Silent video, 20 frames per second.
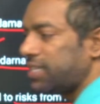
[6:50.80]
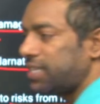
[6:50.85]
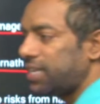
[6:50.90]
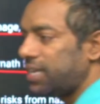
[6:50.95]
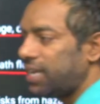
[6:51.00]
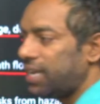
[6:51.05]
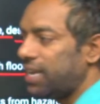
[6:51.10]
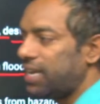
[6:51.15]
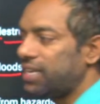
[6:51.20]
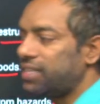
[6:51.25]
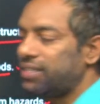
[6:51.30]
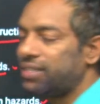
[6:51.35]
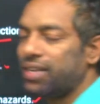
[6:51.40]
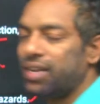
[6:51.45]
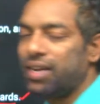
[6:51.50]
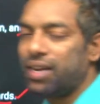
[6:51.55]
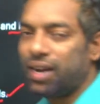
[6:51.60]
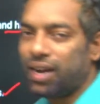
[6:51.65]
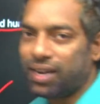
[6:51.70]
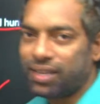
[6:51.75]
is
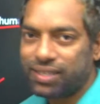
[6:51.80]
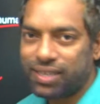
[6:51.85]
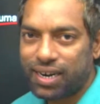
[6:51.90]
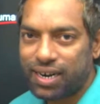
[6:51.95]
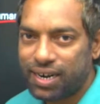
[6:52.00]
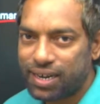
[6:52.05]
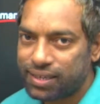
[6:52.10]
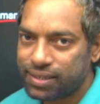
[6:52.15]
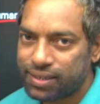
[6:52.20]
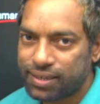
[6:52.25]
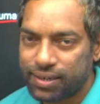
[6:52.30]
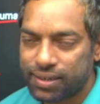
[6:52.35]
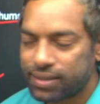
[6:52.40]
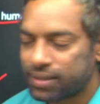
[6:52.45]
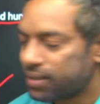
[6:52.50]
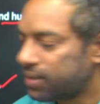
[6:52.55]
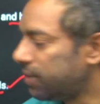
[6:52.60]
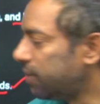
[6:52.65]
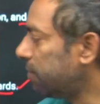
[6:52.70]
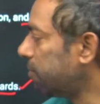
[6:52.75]
hazardous
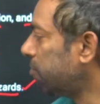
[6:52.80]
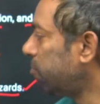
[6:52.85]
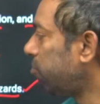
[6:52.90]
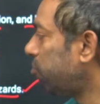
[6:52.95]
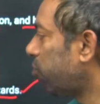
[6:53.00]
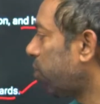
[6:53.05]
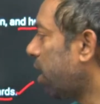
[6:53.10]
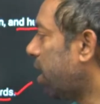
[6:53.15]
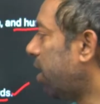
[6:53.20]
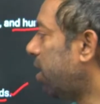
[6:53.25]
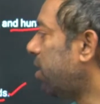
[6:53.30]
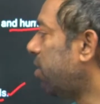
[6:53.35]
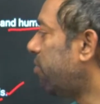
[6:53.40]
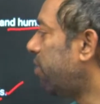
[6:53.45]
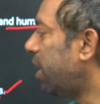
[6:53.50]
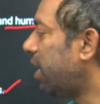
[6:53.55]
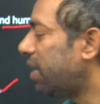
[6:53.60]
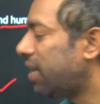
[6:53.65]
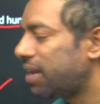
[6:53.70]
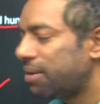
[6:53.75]
risky and
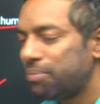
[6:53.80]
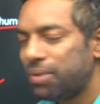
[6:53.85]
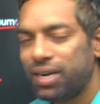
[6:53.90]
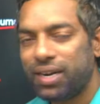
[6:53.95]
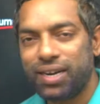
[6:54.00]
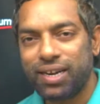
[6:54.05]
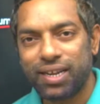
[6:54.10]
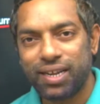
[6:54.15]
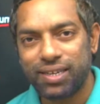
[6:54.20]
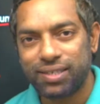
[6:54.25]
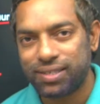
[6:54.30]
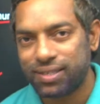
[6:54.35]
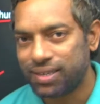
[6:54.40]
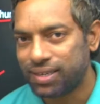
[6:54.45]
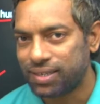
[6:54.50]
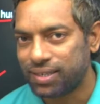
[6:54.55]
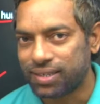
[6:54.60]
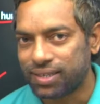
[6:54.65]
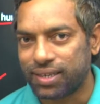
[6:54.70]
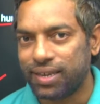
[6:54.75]
vulnerability is
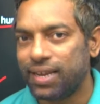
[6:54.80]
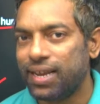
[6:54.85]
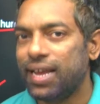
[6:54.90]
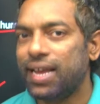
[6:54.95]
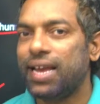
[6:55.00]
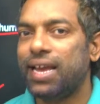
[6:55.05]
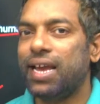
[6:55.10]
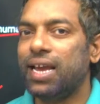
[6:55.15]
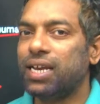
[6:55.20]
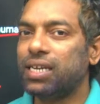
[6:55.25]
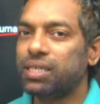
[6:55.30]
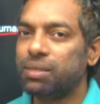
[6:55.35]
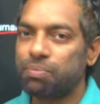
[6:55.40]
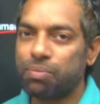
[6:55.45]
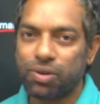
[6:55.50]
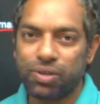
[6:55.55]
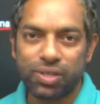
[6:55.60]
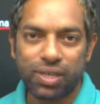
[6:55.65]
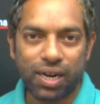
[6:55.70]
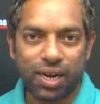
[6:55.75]
risky,
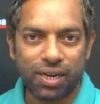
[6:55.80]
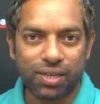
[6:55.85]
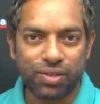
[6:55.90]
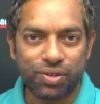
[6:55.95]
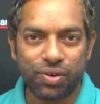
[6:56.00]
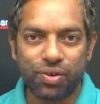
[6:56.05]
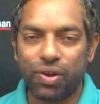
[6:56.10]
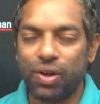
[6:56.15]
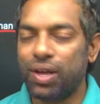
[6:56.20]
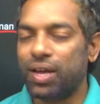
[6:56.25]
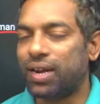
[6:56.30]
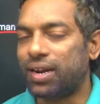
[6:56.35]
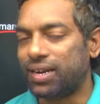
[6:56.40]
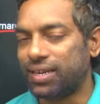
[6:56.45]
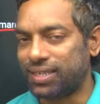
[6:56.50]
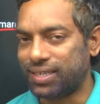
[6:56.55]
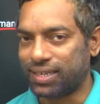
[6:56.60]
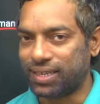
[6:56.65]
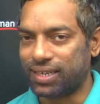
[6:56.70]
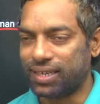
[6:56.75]
exposure also
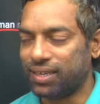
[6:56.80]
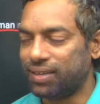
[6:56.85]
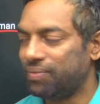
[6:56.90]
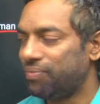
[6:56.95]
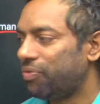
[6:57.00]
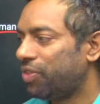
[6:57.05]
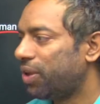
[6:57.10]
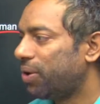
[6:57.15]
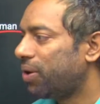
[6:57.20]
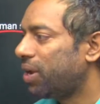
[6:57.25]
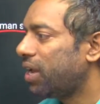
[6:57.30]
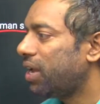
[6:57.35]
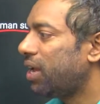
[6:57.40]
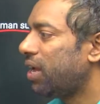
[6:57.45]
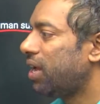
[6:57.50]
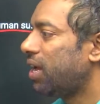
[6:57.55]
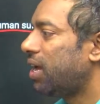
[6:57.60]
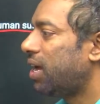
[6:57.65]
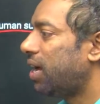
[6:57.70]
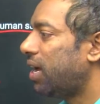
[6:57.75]
risky. Okay,
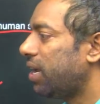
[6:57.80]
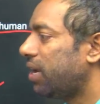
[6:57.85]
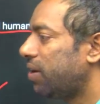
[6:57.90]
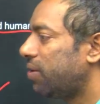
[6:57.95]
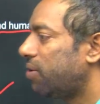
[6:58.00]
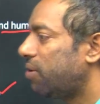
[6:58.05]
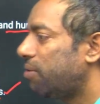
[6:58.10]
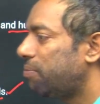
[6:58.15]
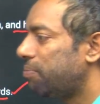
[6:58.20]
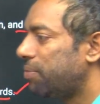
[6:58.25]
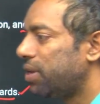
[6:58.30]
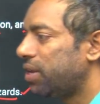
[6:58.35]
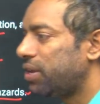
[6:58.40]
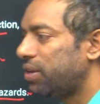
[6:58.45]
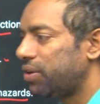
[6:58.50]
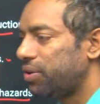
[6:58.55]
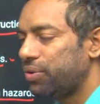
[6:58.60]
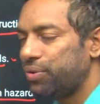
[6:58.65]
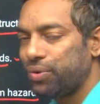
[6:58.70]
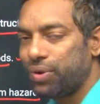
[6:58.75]
I hope
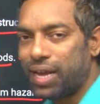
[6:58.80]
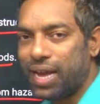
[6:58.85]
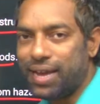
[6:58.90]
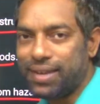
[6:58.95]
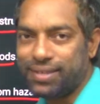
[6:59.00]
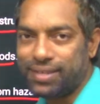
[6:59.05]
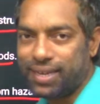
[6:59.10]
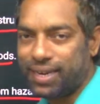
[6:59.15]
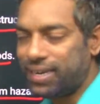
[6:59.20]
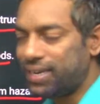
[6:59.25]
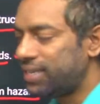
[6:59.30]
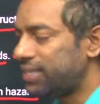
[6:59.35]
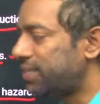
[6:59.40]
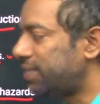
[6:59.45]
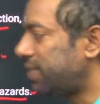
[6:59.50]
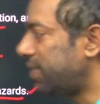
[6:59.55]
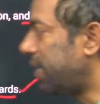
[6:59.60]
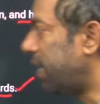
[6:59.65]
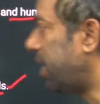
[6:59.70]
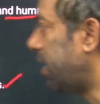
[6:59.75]
you guys
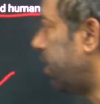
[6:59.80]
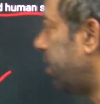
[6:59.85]
understand.